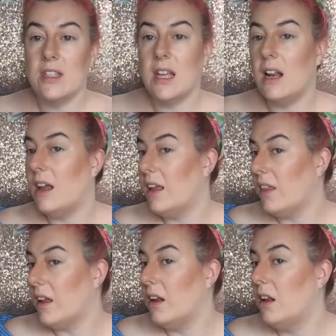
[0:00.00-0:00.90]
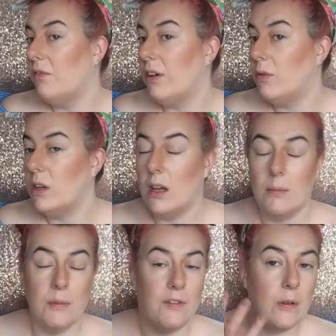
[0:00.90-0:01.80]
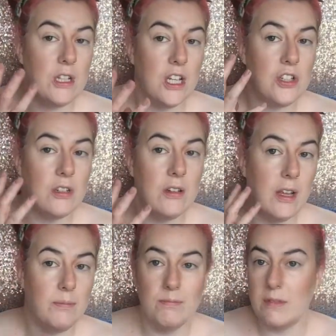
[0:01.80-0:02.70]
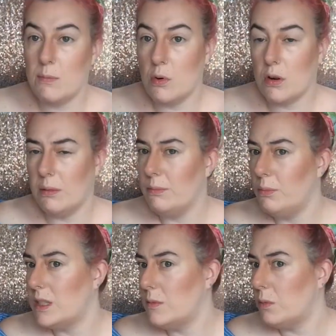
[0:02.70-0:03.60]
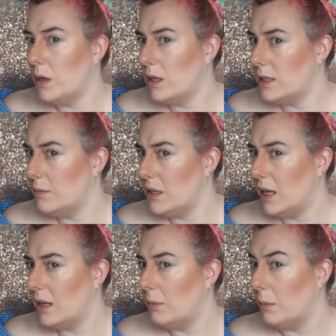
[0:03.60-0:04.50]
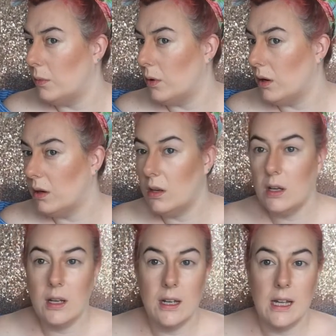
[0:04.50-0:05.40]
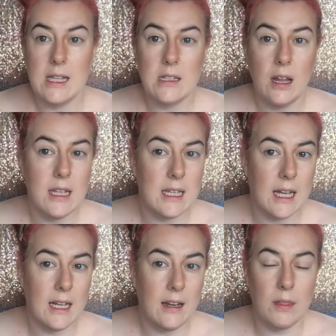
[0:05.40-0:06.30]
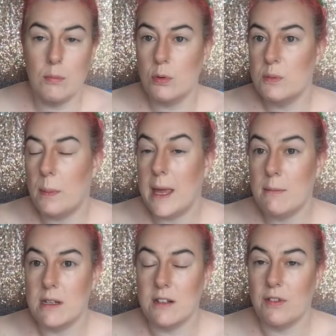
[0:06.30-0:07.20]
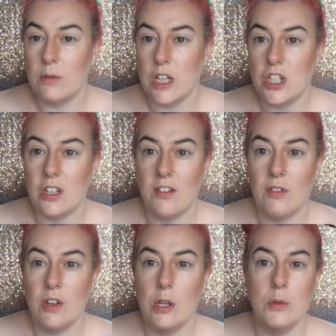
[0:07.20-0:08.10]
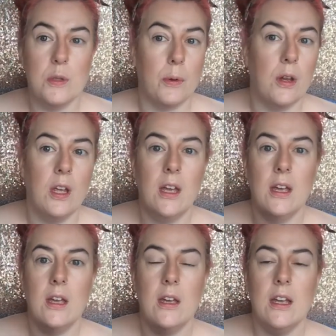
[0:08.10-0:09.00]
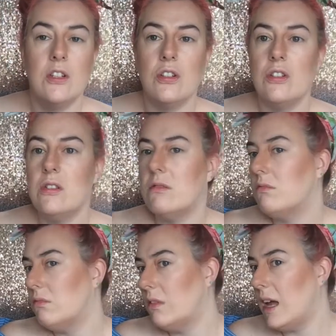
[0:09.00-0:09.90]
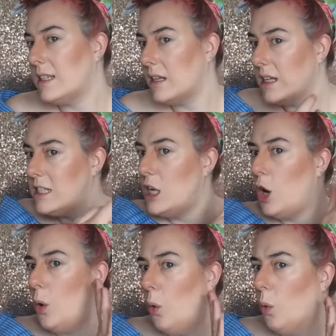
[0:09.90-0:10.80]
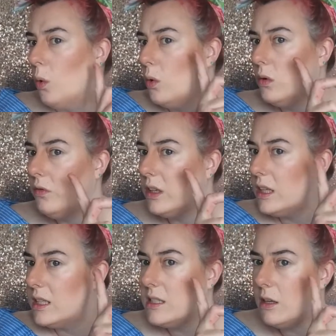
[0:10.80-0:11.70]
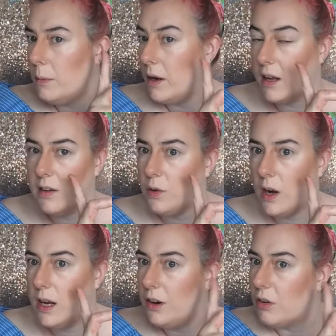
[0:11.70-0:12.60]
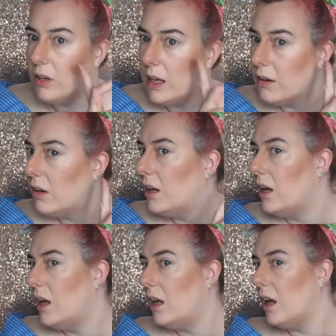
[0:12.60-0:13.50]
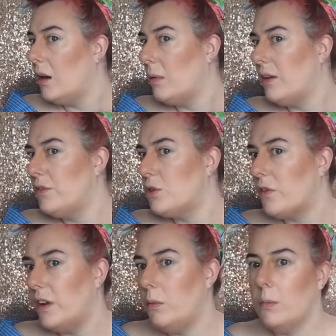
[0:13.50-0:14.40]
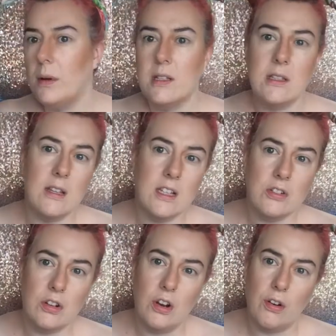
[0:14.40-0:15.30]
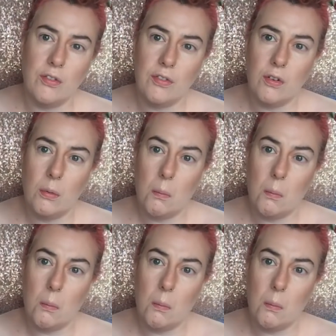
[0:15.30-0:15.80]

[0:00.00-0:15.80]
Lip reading: I like that the foundation. The more I seem to wear it, I seem to like it a bit more. It's not exactly like the most pigmented foundation I've ever used, but it has a nice glow. You can kind of see up here, like I have no highlighter on yet, and I'm not even sure if I need one because it's done enough.